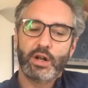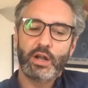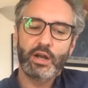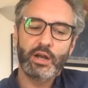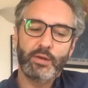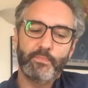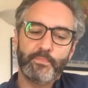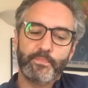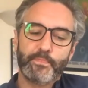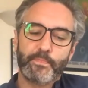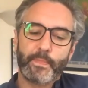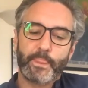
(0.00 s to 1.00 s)

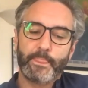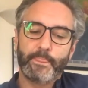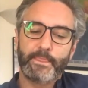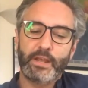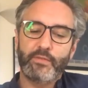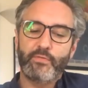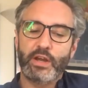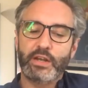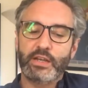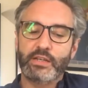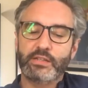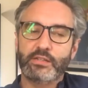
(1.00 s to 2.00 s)
I find it
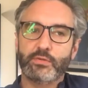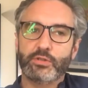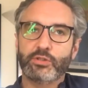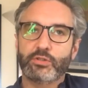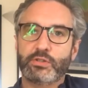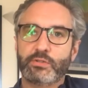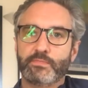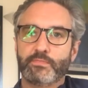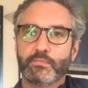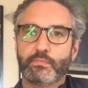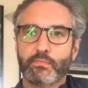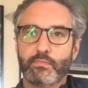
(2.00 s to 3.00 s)
easy to adjust?
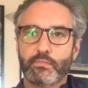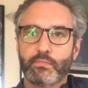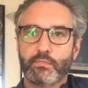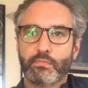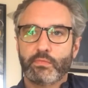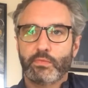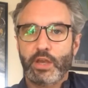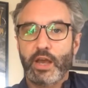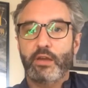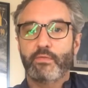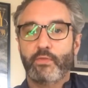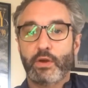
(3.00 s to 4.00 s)
Yeah,
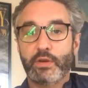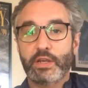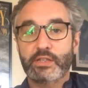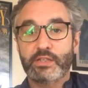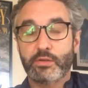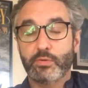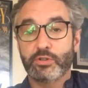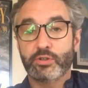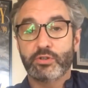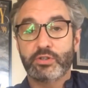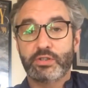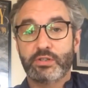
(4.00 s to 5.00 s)
found it easy to
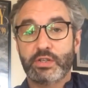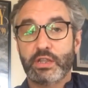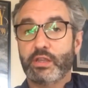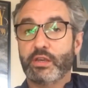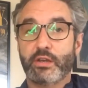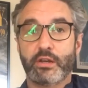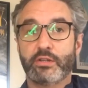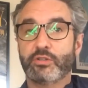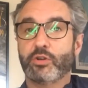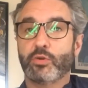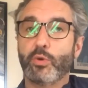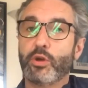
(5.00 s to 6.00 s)
adjust. Didn't think I'd
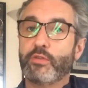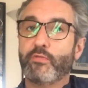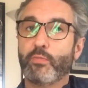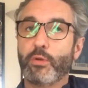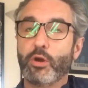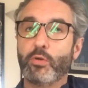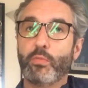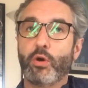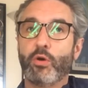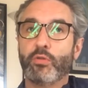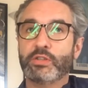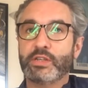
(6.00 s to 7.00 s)
enjoy working from home
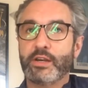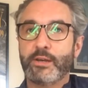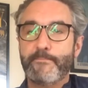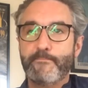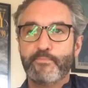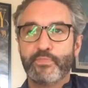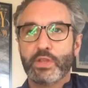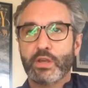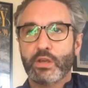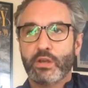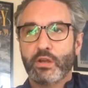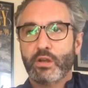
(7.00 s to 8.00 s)
all the time,
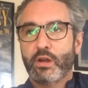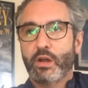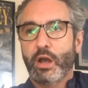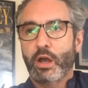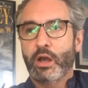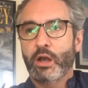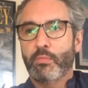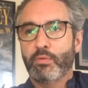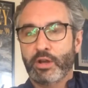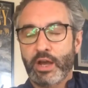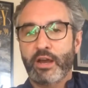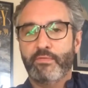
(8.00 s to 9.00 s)
but
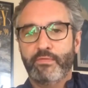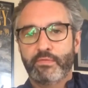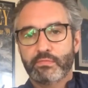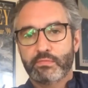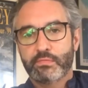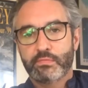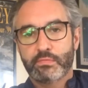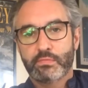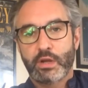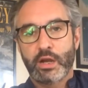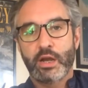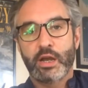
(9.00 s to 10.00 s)
I have.
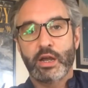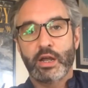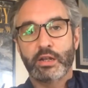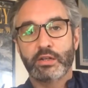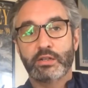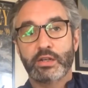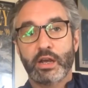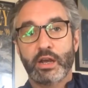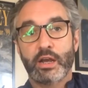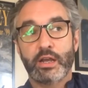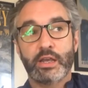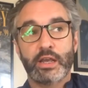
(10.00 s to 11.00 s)
And
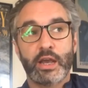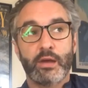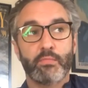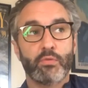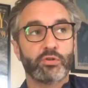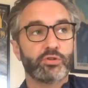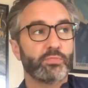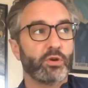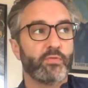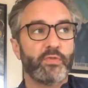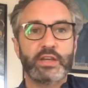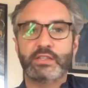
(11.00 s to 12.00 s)
I get much more
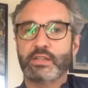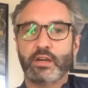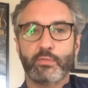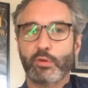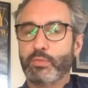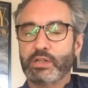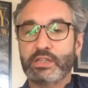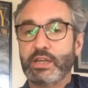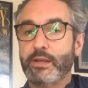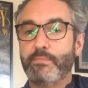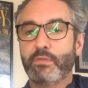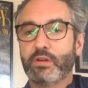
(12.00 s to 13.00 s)
FaceTime with my
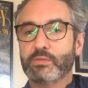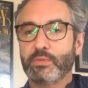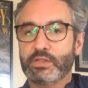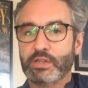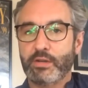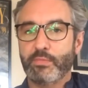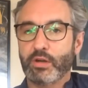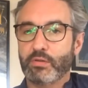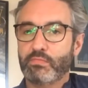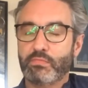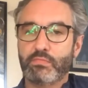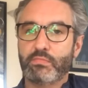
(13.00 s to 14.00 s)
team because my team are
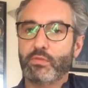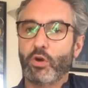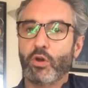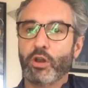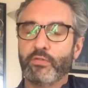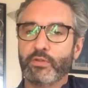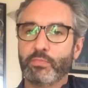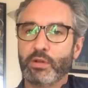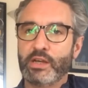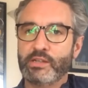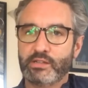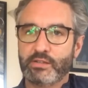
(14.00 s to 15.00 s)
all over the
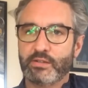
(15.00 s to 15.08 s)
place.